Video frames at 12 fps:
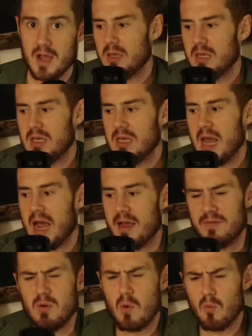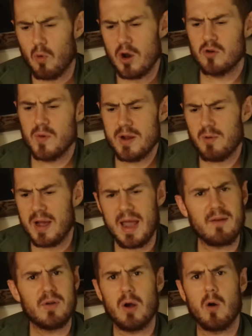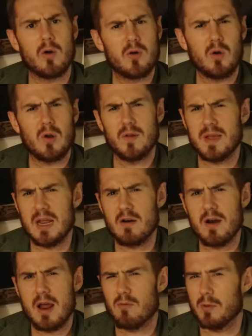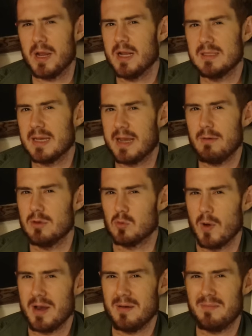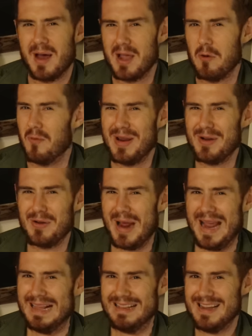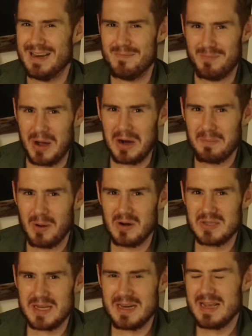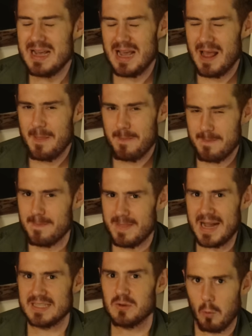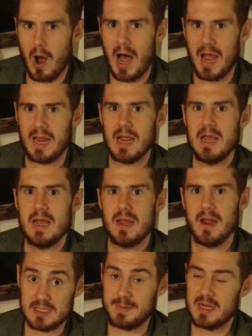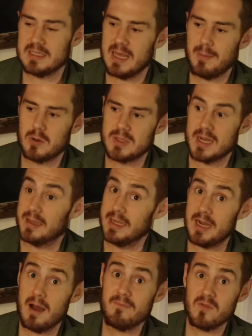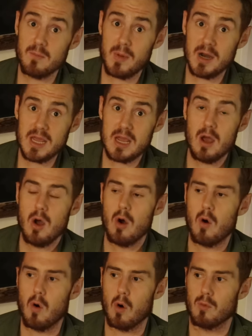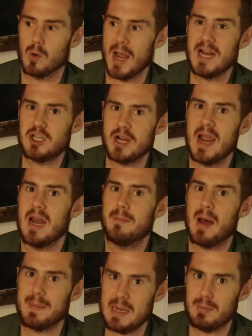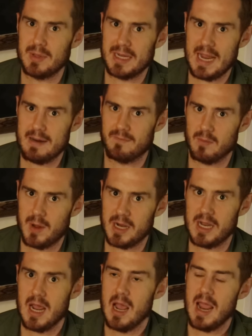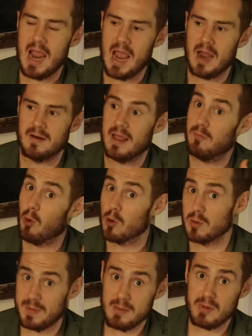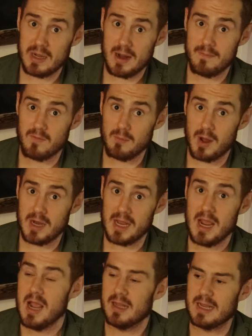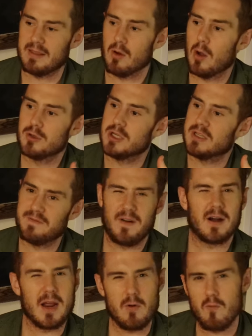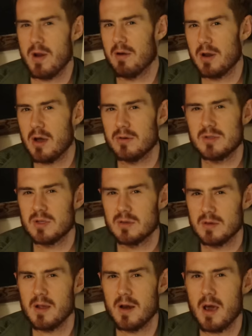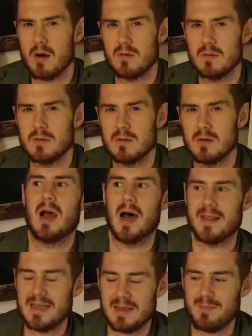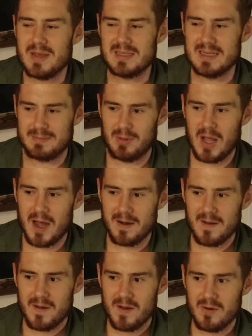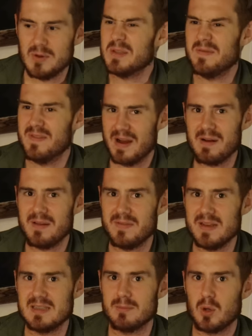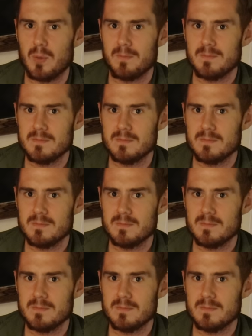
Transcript: Yeah, if you were wondering why every article on the internet reads like it was written by a weird alien bug person, that's why. It's because they most likely come from money or were educated by people that came from money and they work with people that come from money. Like they're all just fucking weirdos, you know? I think the business plot was very feasible.